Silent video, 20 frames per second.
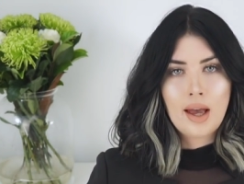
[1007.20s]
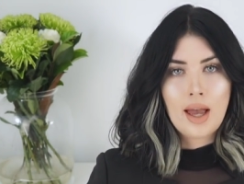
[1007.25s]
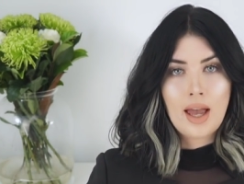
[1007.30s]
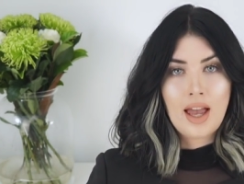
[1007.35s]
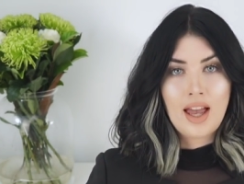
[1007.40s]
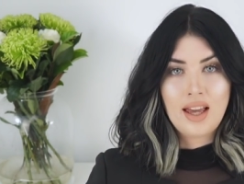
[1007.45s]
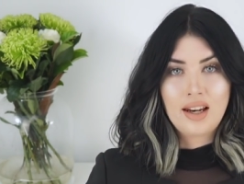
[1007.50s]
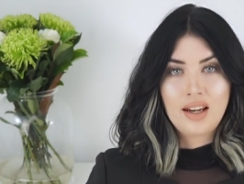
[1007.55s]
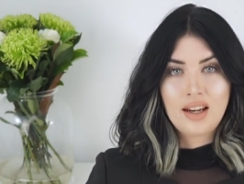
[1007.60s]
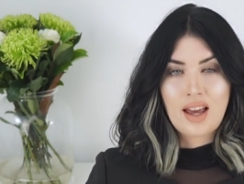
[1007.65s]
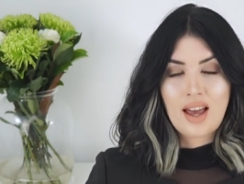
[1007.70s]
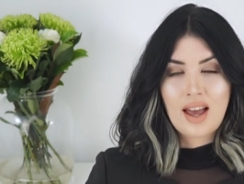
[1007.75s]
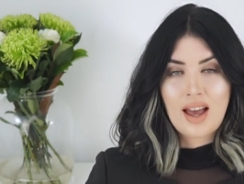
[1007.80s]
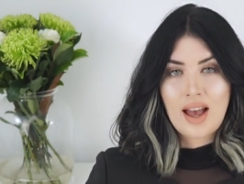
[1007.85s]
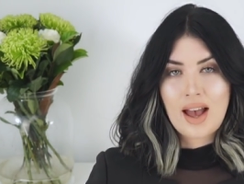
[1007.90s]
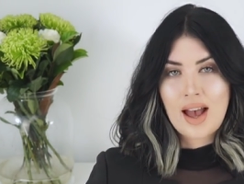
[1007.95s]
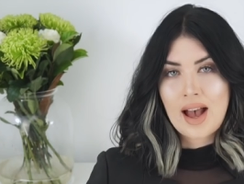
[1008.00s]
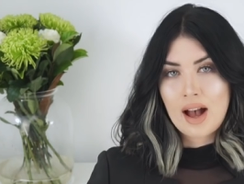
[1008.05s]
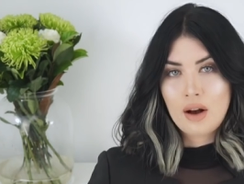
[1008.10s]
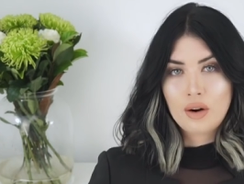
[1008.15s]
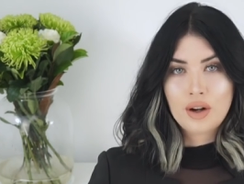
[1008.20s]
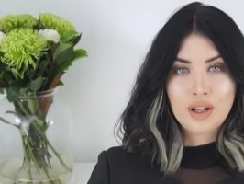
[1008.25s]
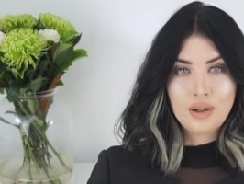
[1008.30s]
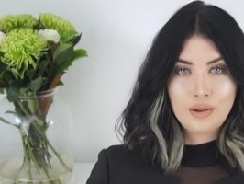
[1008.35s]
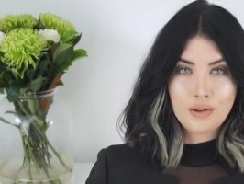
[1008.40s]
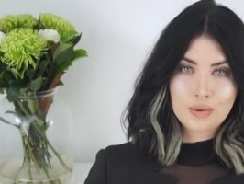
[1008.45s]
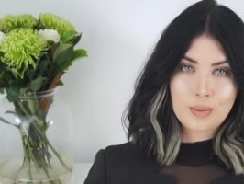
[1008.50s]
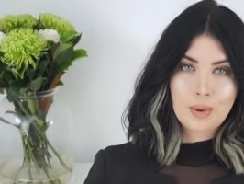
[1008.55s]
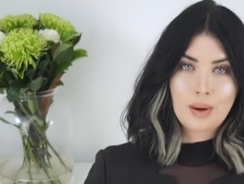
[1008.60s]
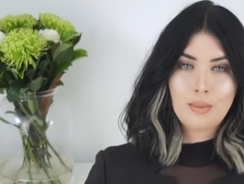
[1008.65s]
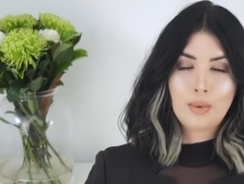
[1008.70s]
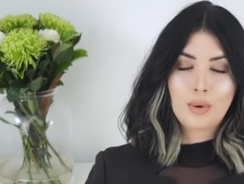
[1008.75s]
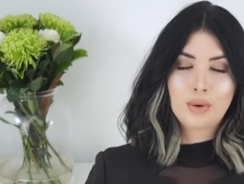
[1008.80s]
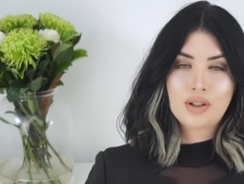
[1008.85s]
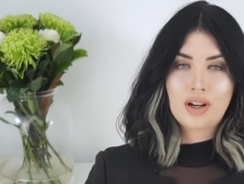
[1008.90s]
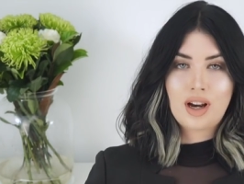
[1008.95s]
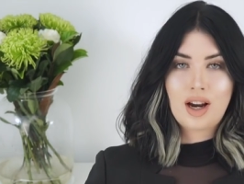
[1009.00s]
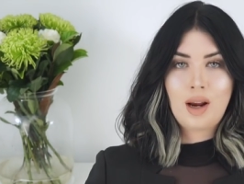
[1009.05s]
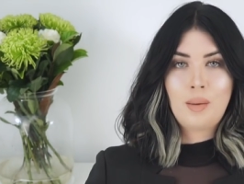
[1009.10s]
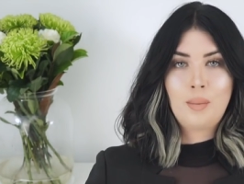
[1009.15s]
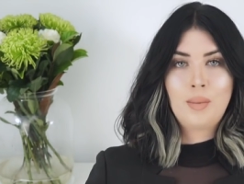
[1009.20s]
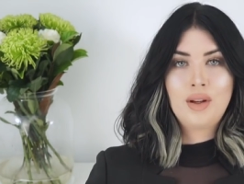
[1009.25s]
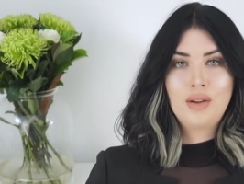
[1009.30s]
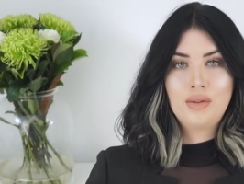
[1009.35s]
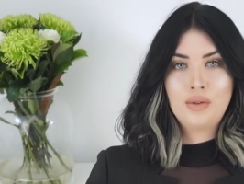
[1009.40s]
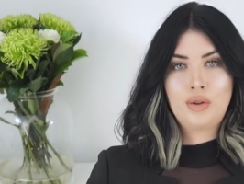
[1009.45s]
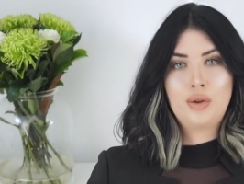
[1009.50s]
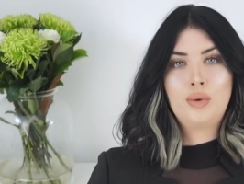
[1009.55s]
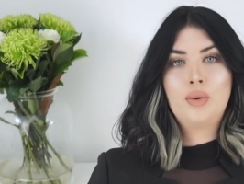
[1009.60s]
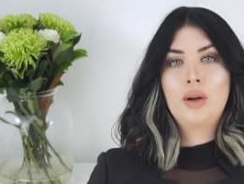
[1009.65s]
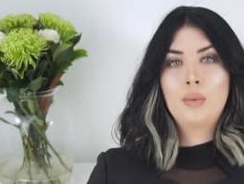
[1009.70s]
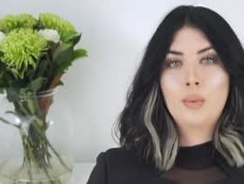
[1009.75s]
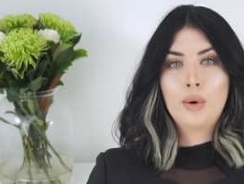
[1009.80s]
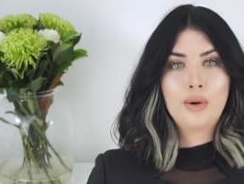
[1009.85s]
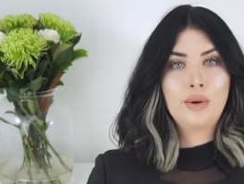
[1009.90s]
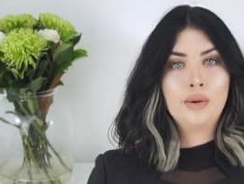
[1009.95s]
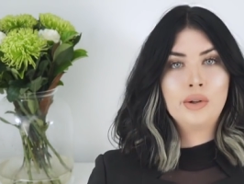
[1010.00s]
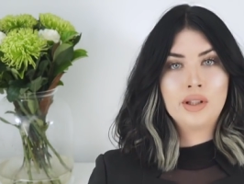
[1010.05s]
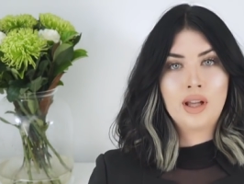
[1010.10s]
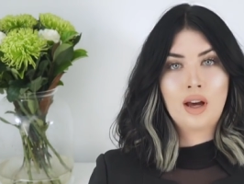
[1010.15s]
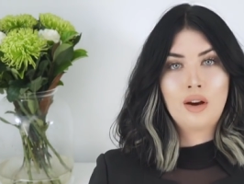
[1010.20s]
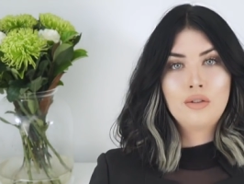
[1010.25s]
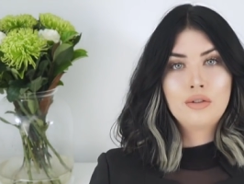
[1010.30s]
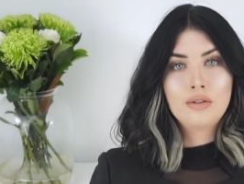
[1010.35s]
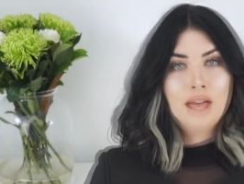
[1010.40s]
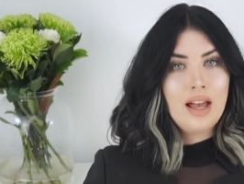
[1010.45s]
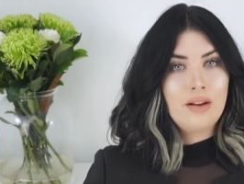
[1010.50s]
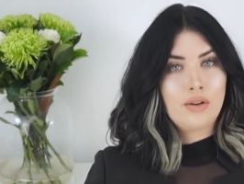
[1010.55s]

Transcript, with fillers: and how can you spend more time doing what you love.